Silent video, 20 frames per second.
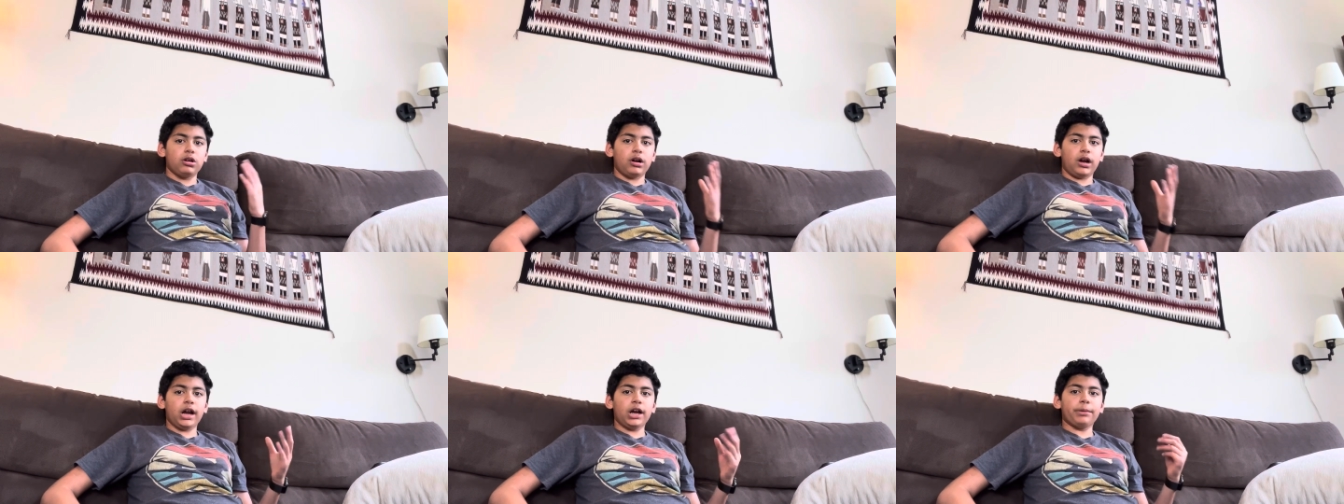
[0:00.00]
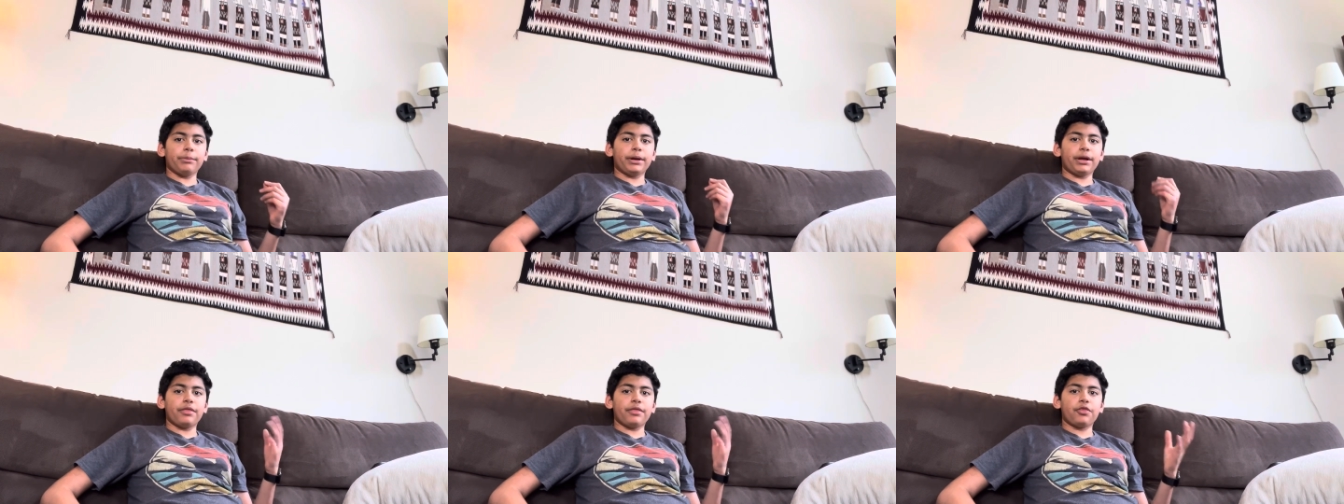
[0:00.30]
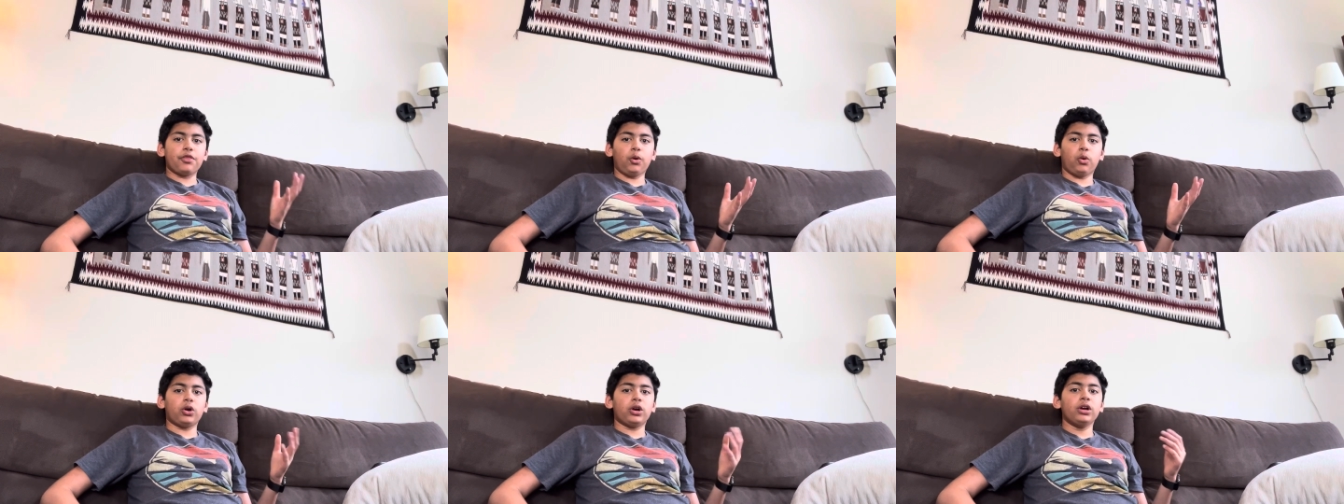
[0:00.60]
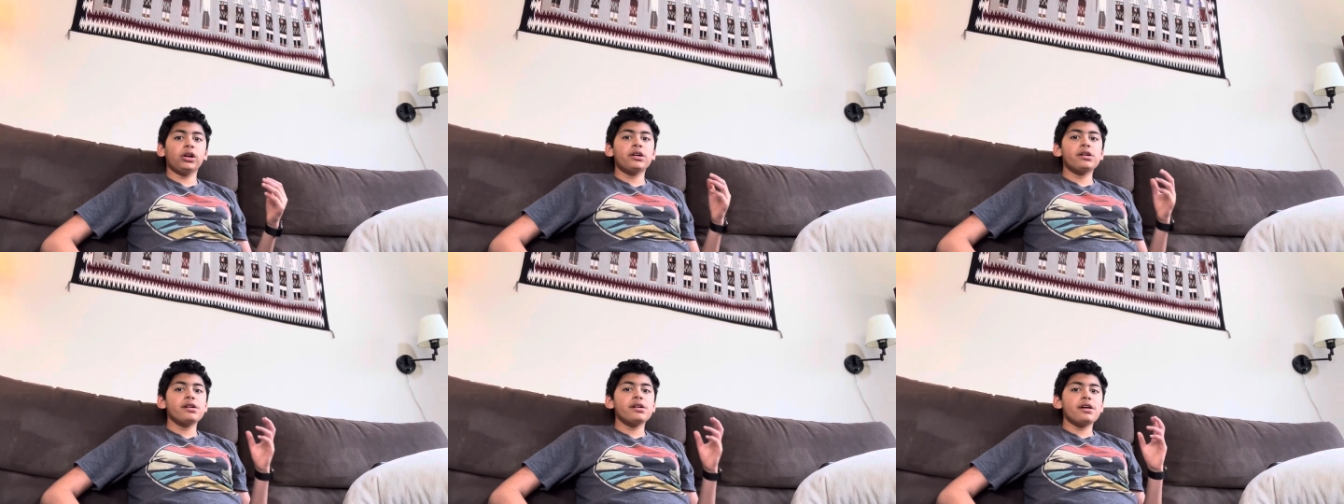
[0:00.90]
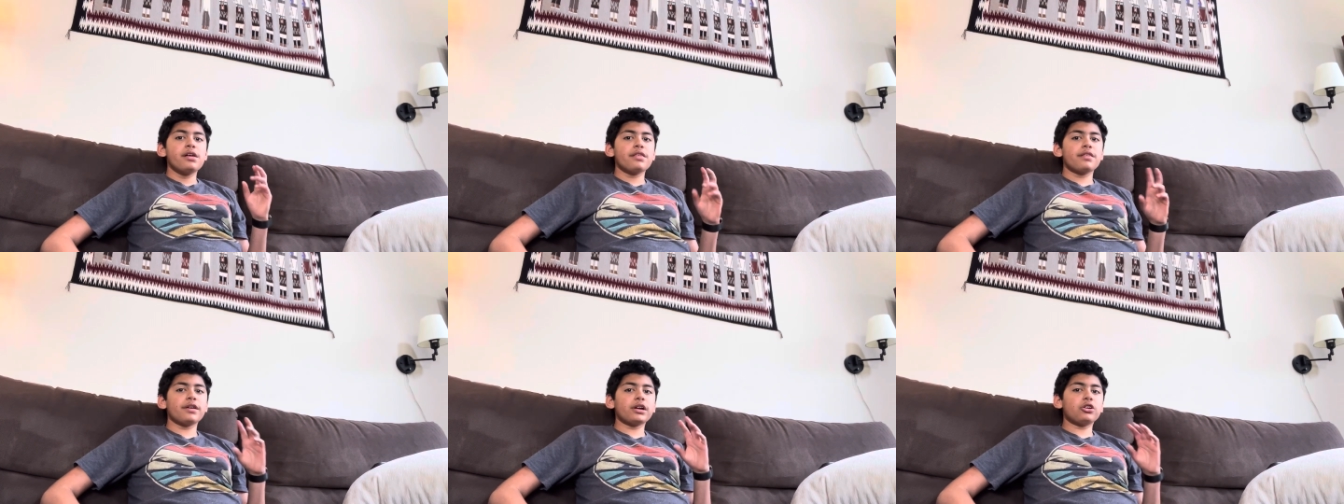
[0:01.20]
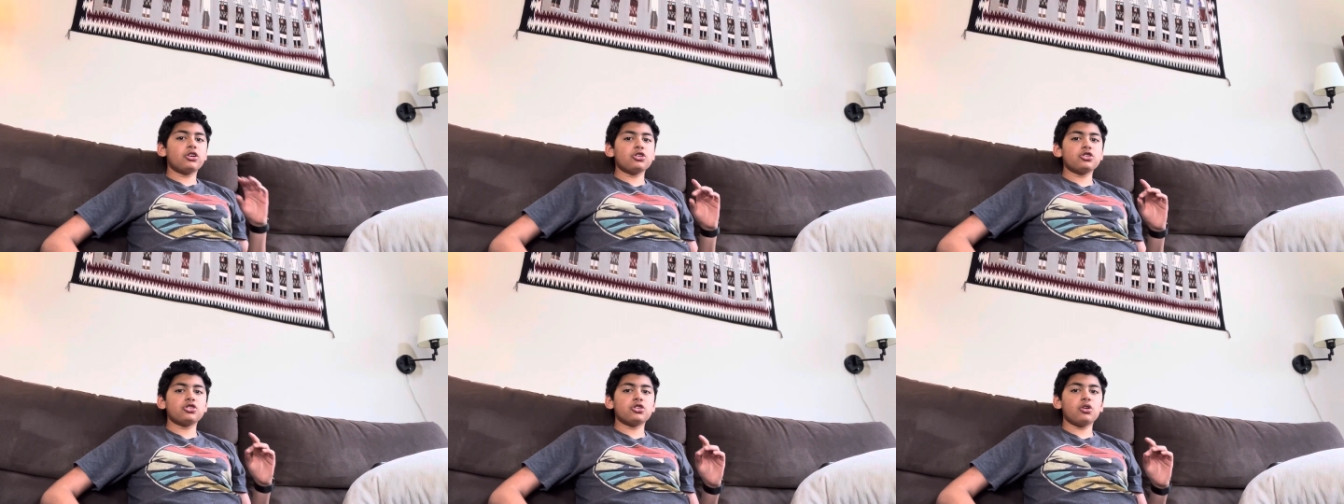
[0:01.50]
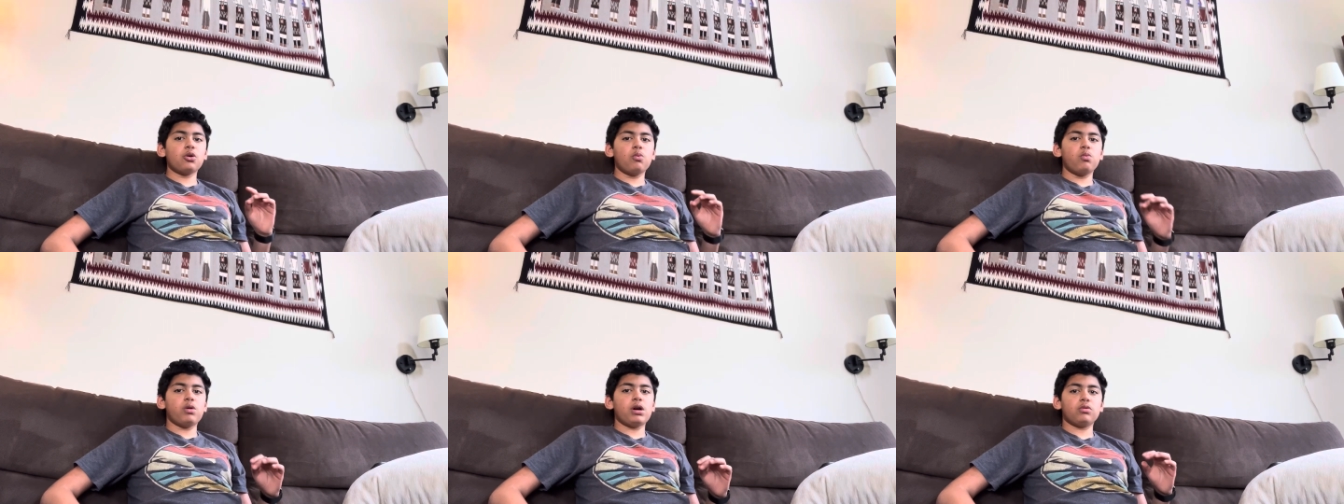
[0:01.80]
Iron Man, Thor, they are so
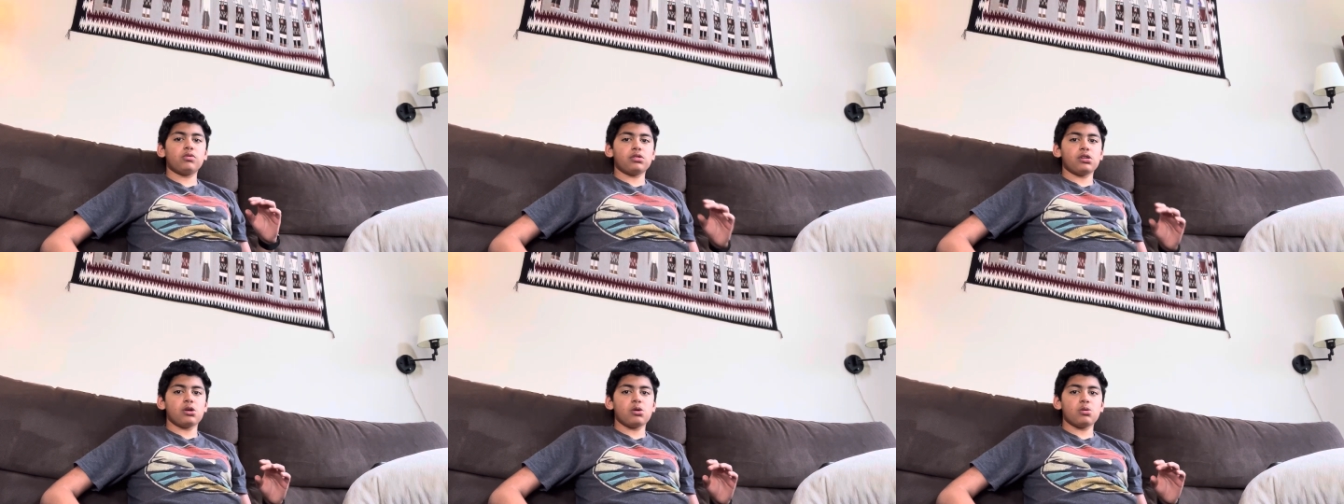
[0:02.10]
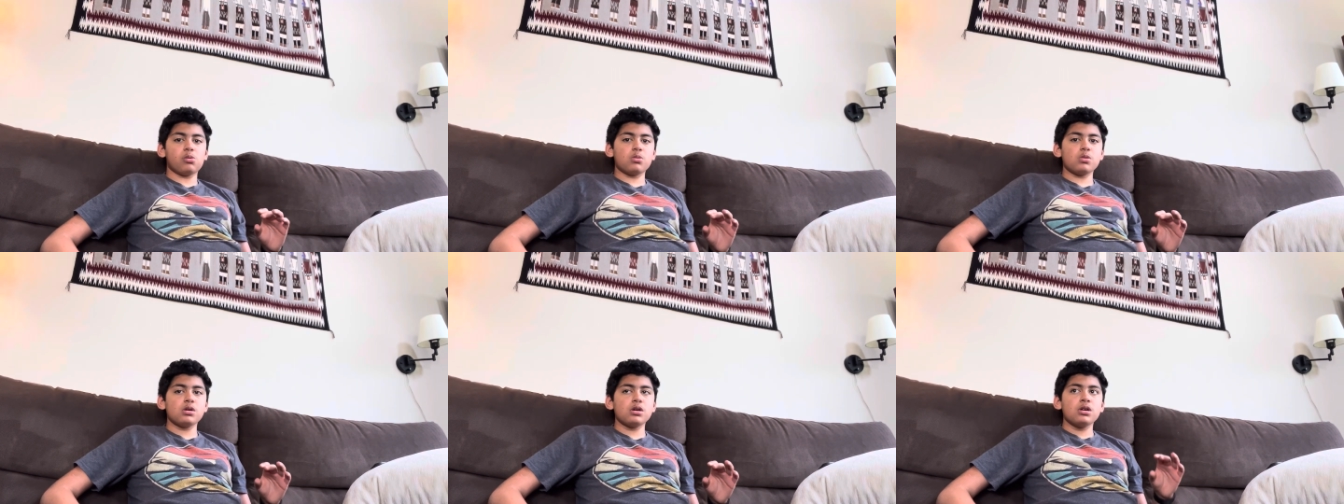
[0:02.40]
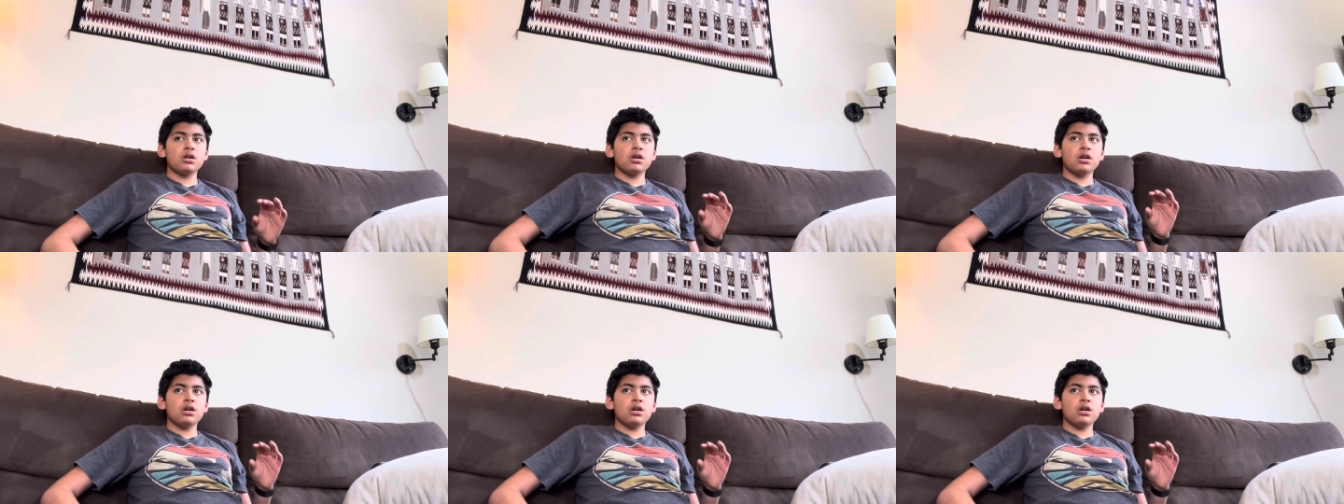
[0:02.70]
well known,